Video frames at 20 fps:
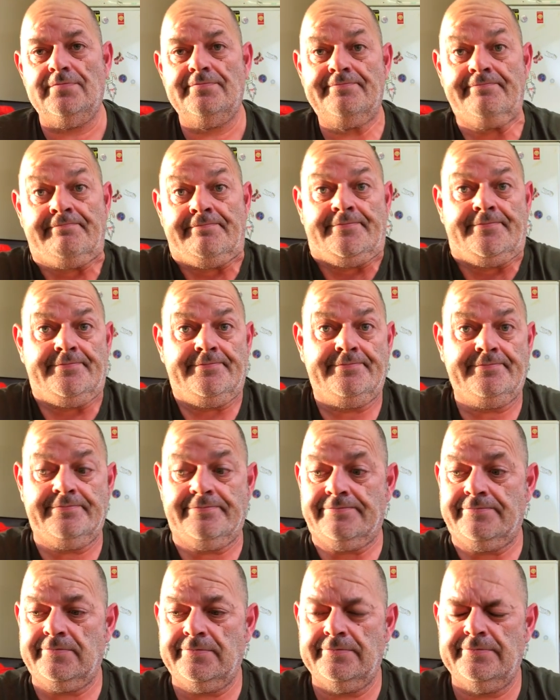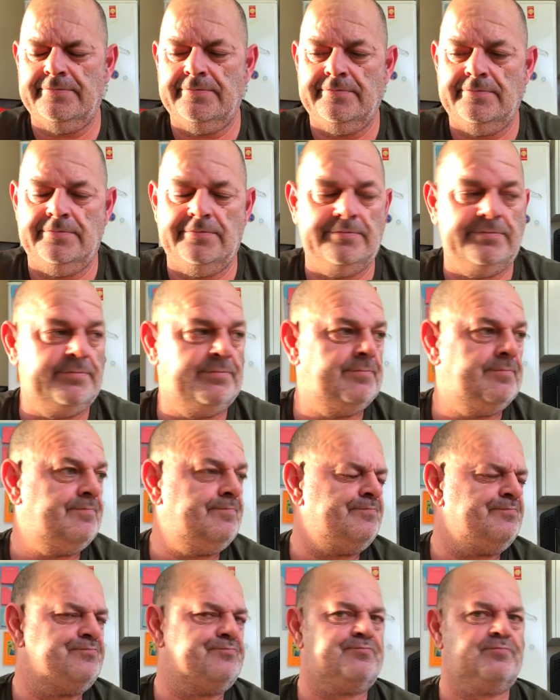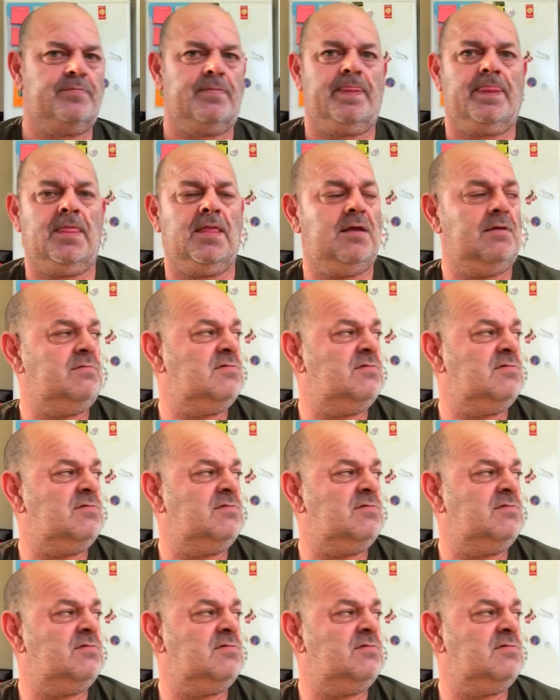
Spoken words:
They do look nice. Just not very tasty.